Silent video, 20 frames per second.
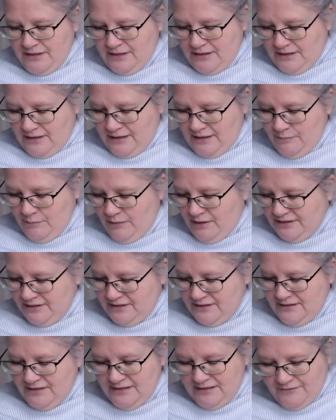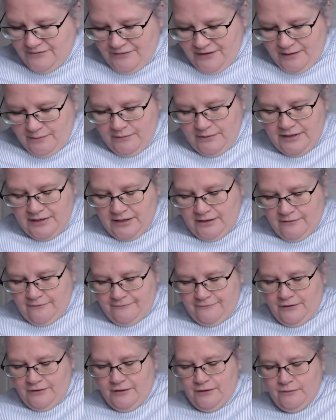I bought this fabric
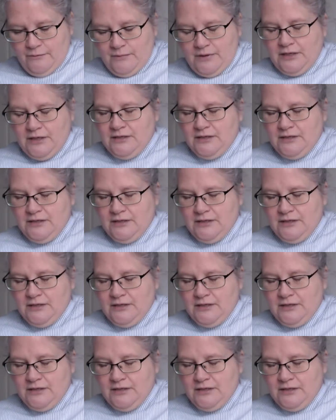from